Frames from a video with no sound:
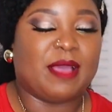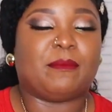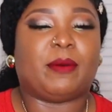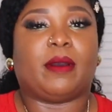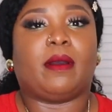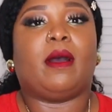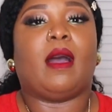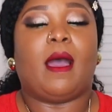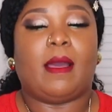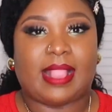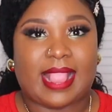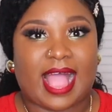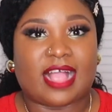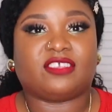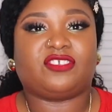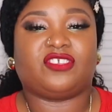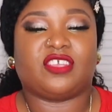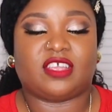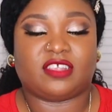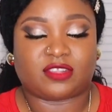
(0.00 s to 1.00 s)
But
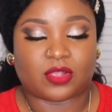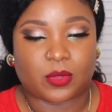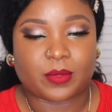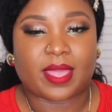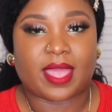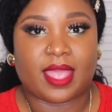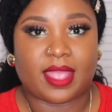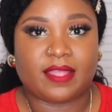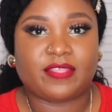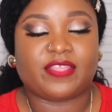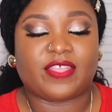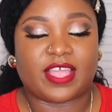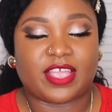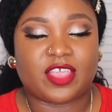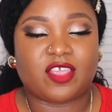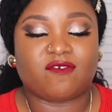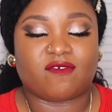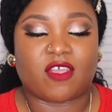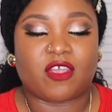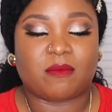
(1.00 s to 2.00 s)
lashes, okay?
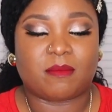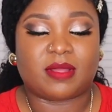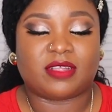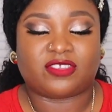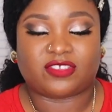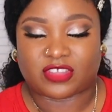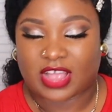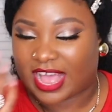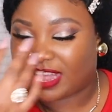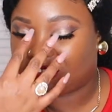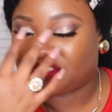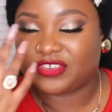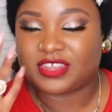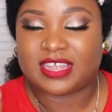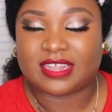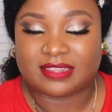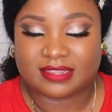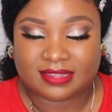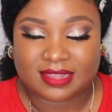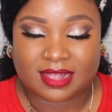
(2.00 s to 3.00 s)
Thank you very much. As you
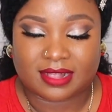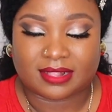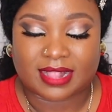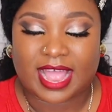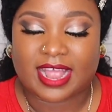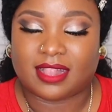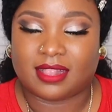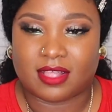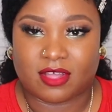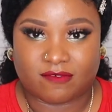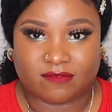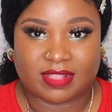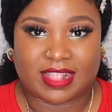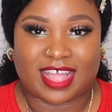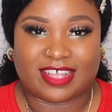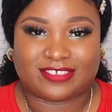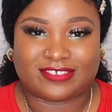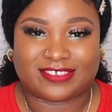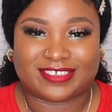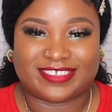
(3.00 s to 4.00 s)
can tell, I love
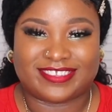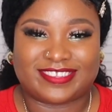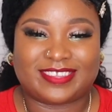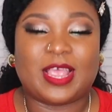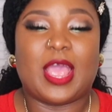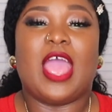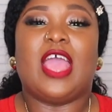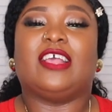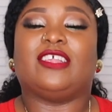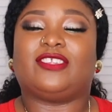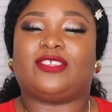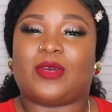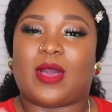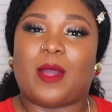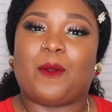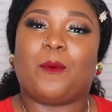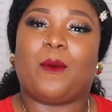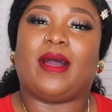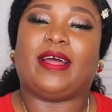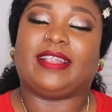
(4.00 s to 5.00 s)
lashes. So
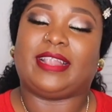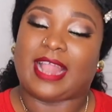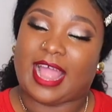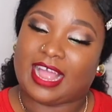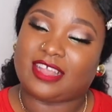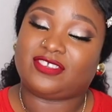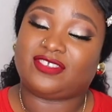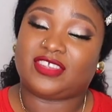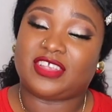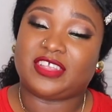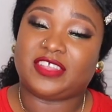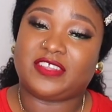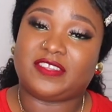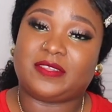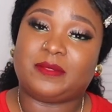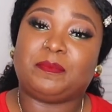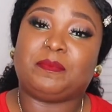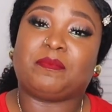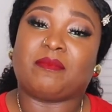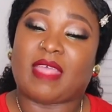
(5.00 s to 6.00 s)
I want
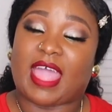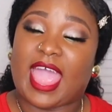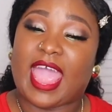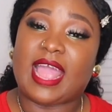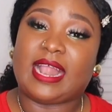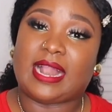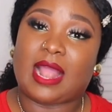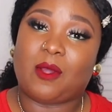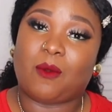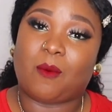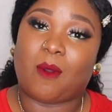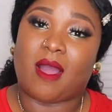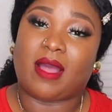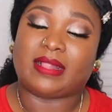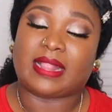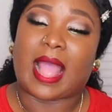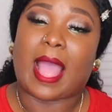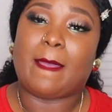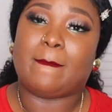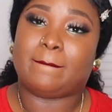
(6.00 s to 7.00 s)
lashes. And I
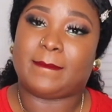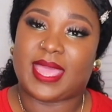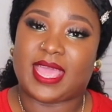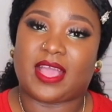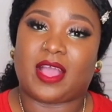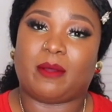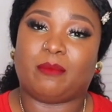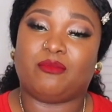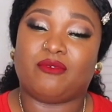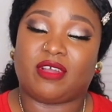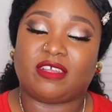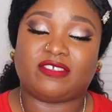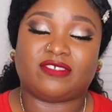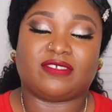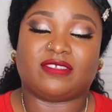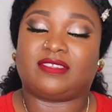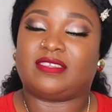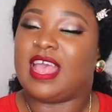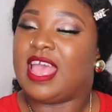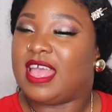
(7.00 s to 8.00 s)
want makeup
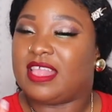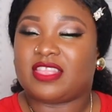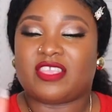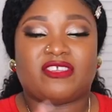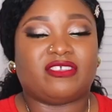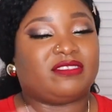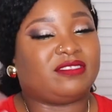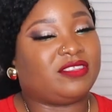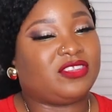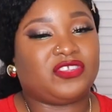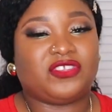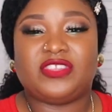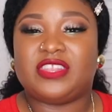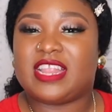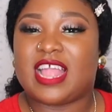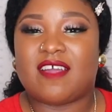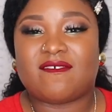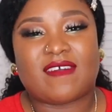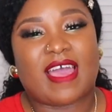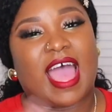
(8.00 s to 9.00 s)
brushes. There's, you
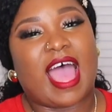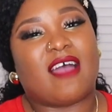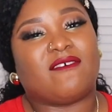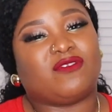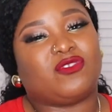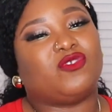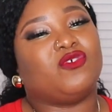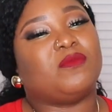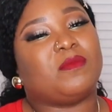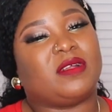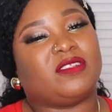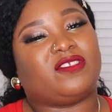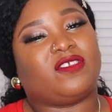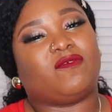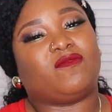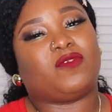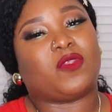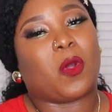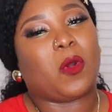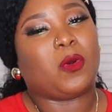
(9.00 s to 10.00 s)
never have too much
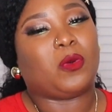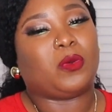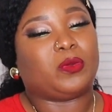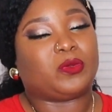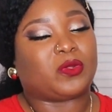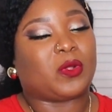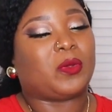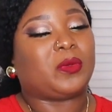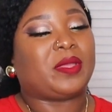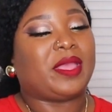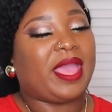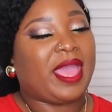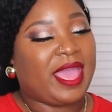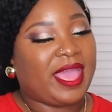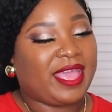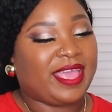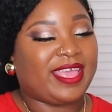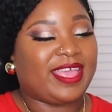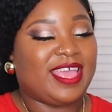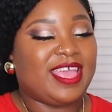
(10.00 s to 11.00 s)
of those,
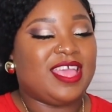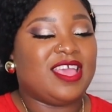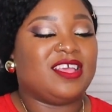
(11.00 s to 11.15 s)
okay?